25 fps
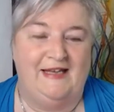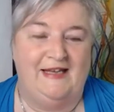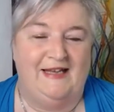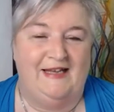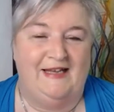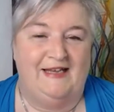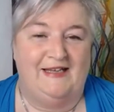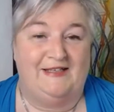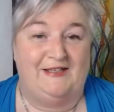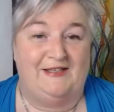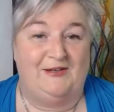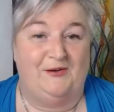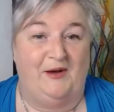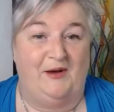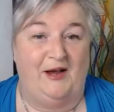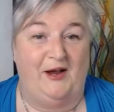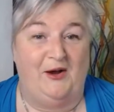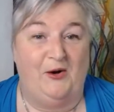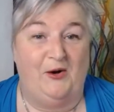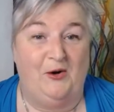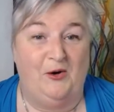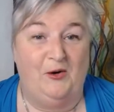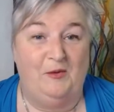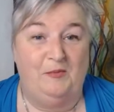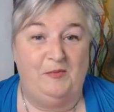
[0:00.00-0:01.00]
So I
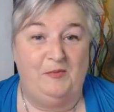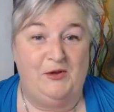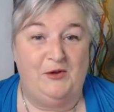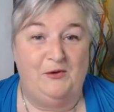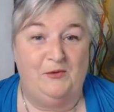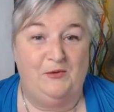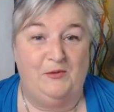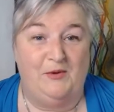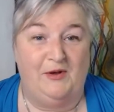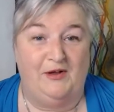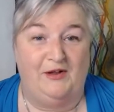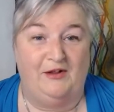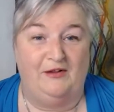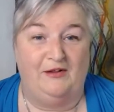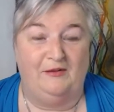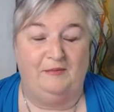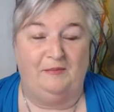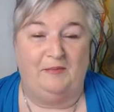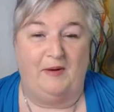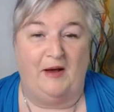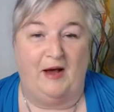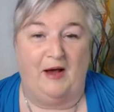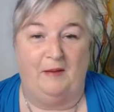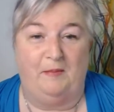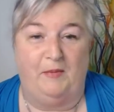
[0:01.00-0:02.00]
hope you will
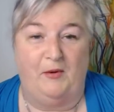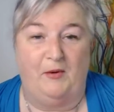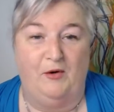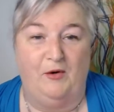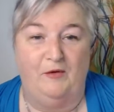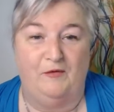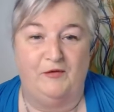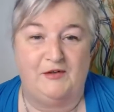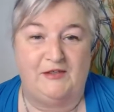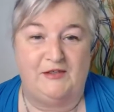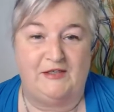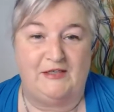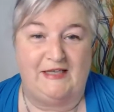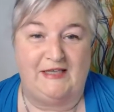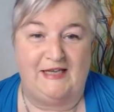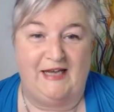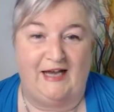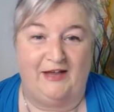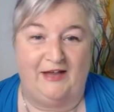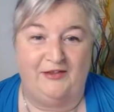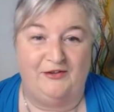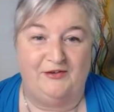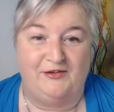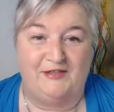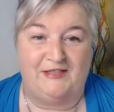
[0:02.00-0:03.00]
pop over to the
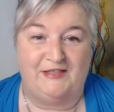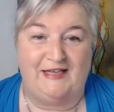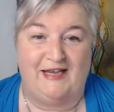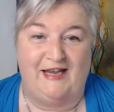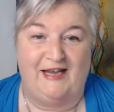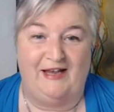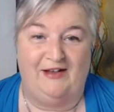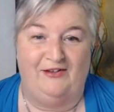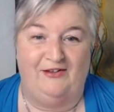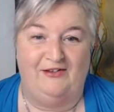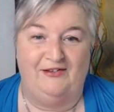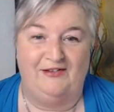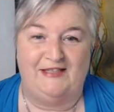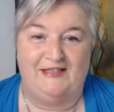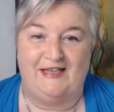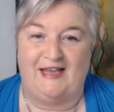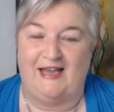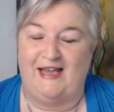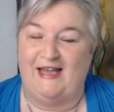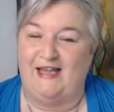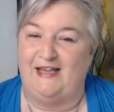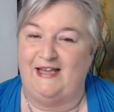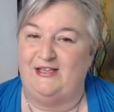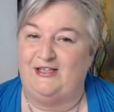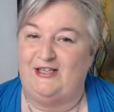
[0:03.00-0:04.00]
other sales
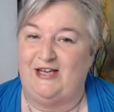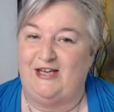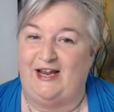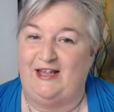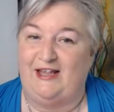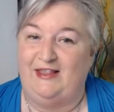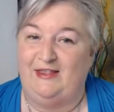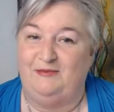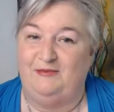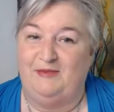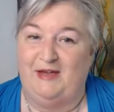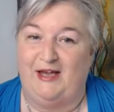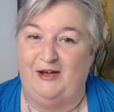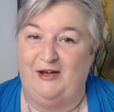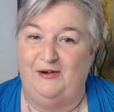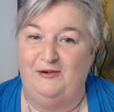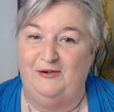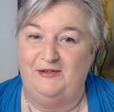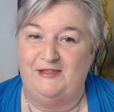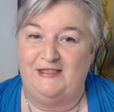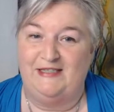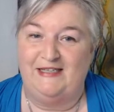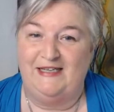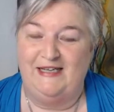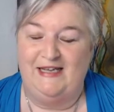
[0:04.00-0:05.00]
and check them
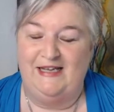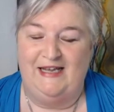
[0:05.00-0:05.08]
out.